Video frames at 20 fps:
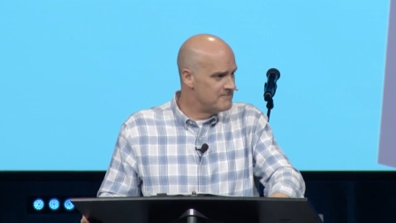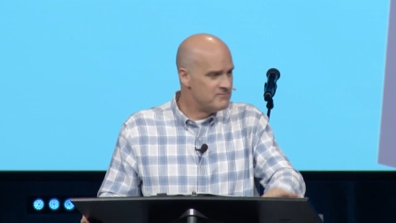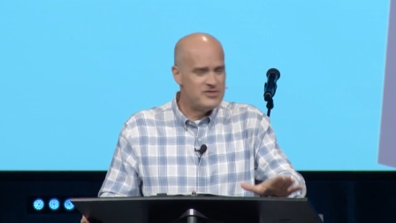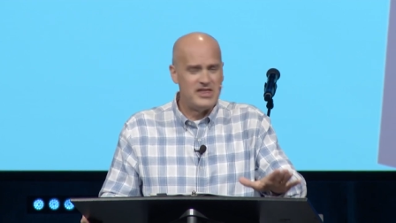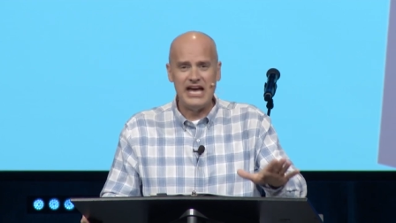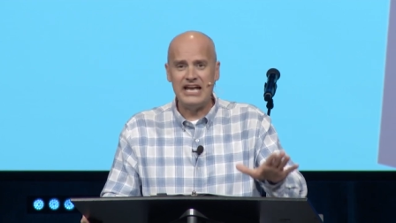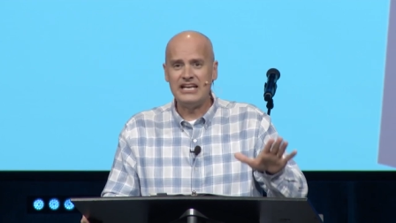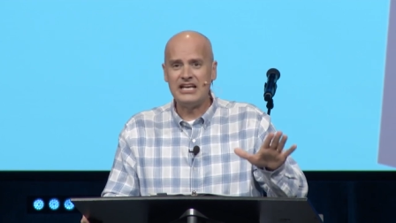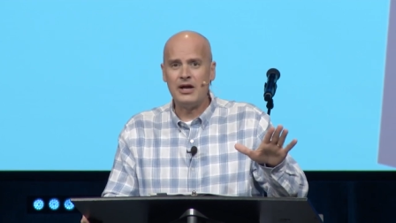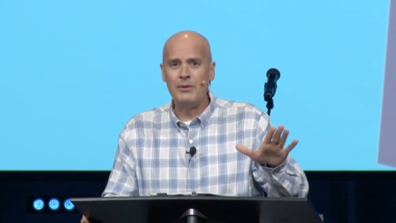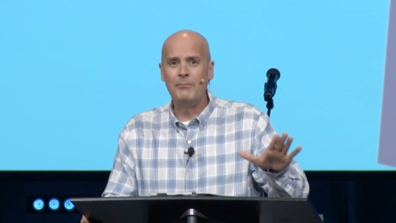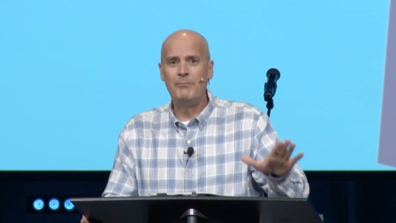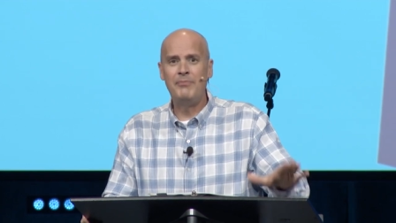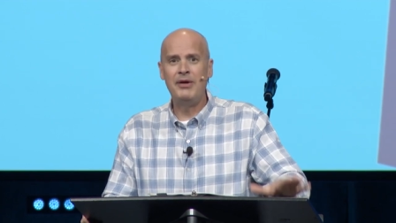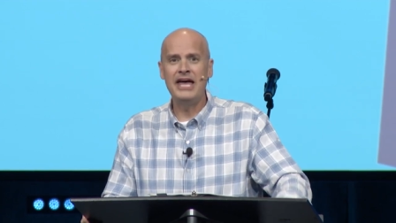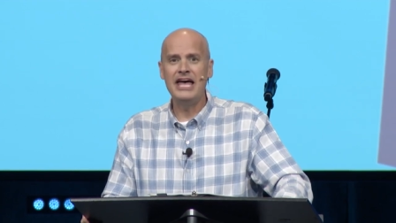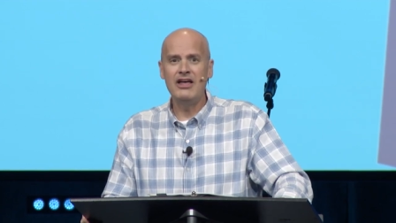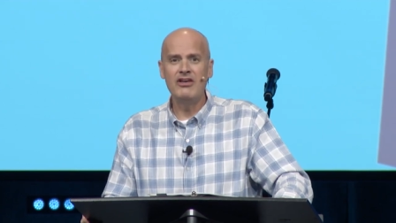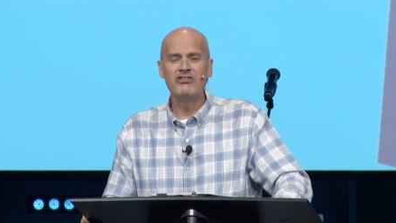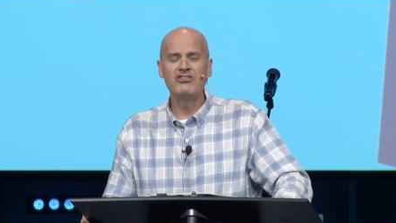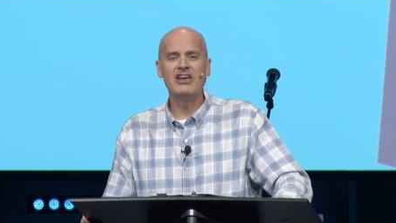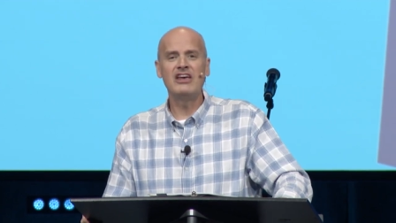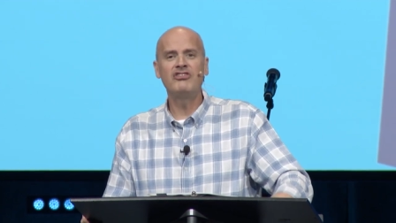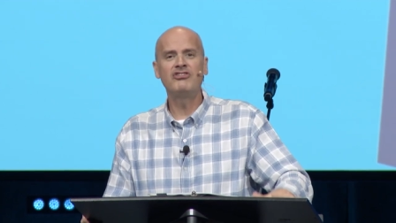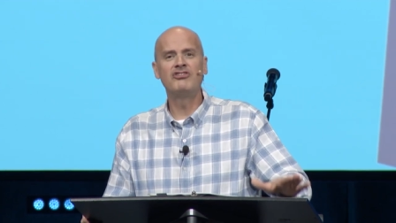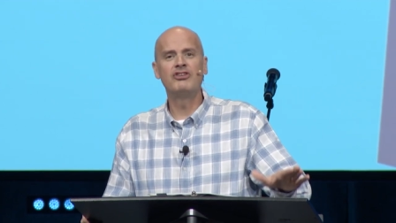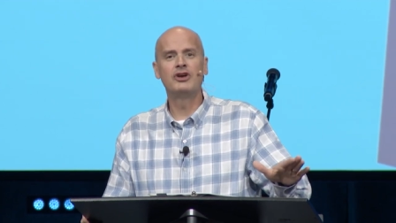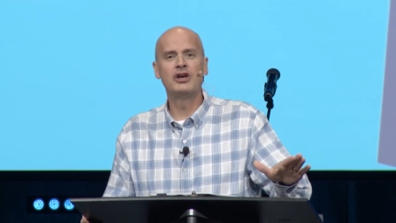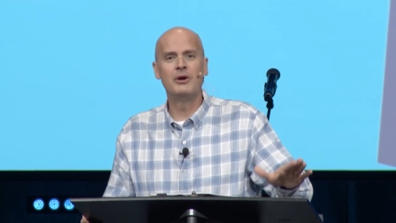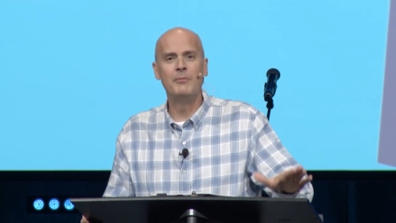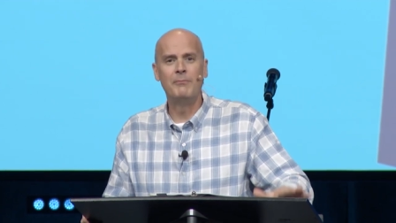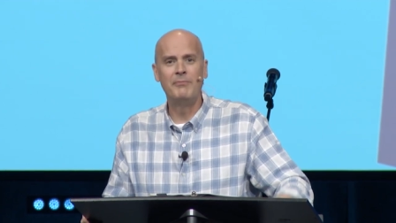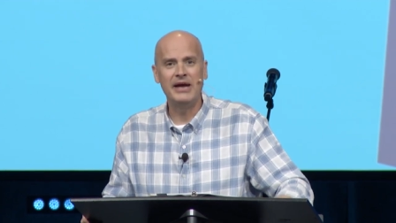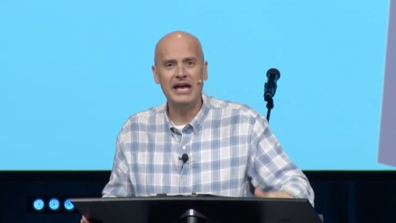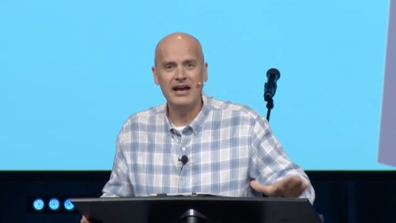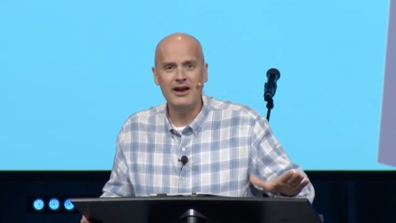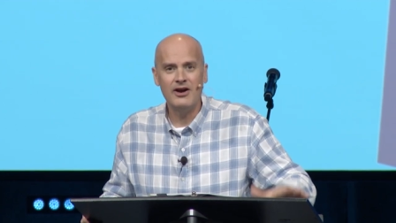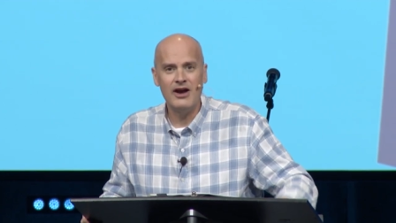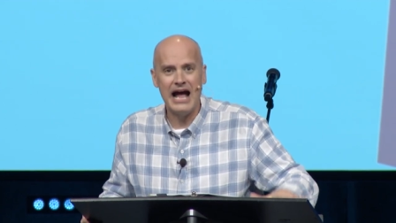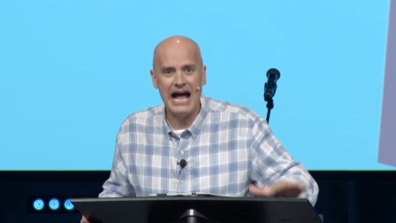that compels us to
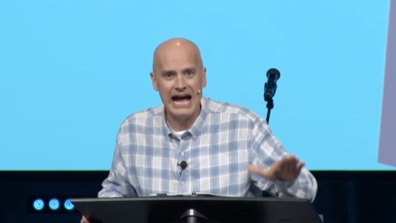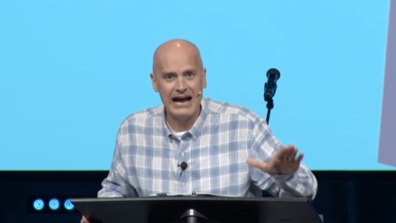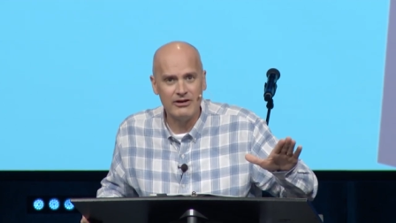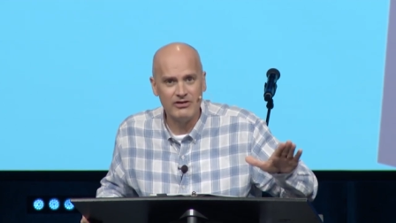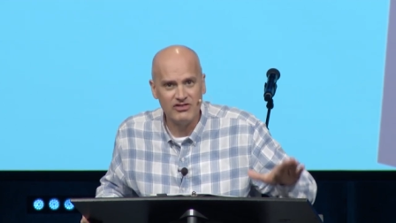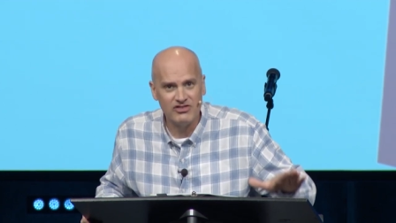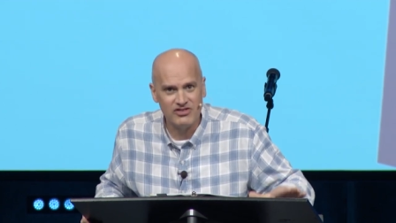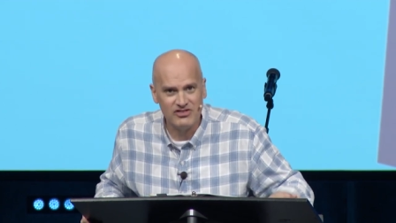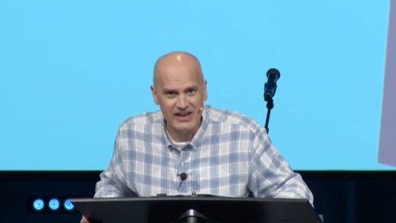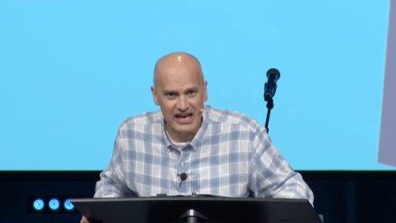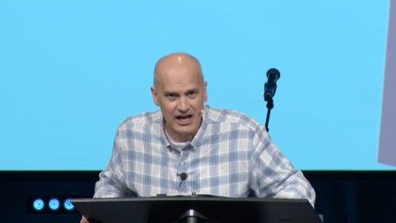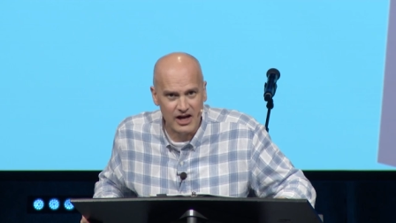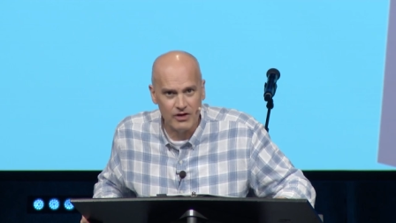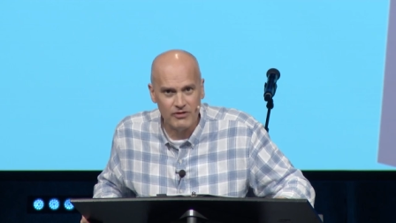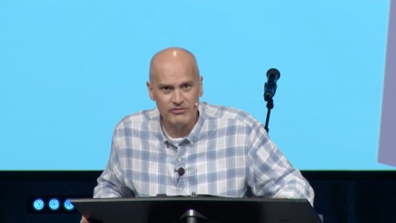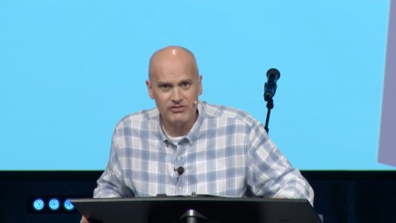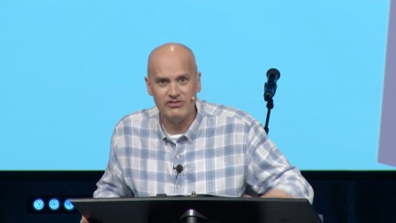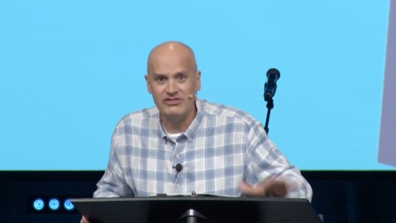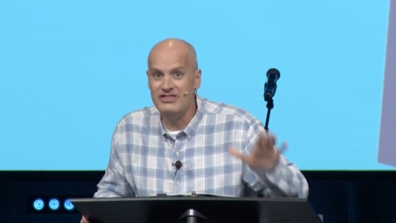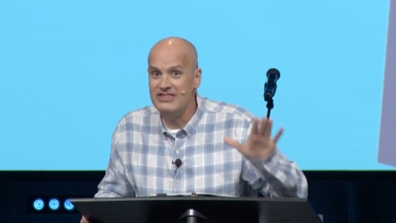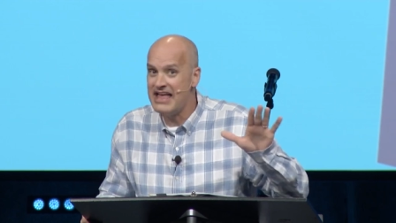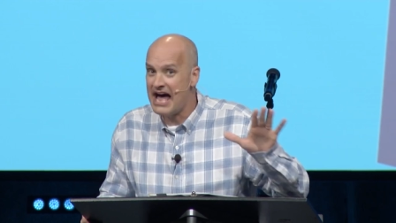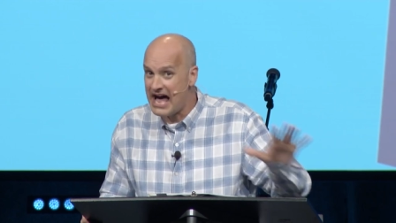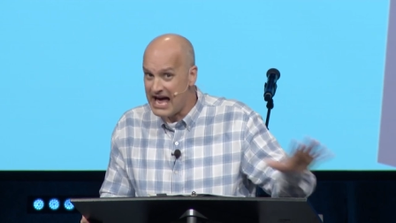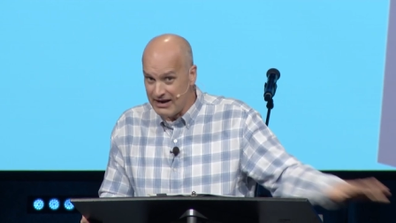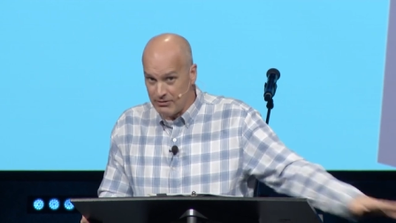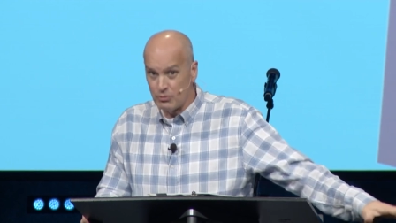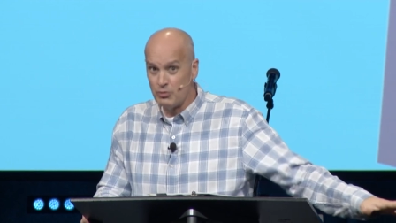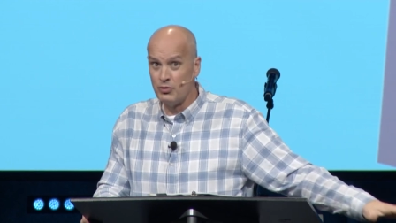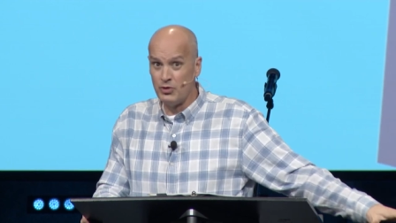compare ourselves not